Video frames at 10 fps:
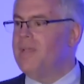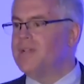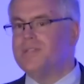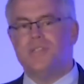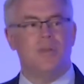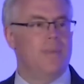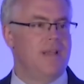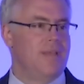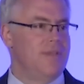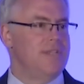because there's so
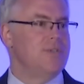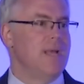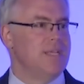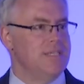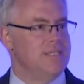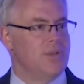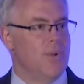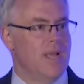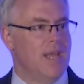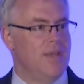many other distractions
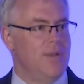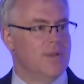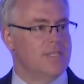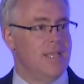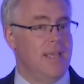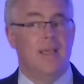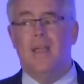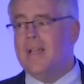going on in New York State.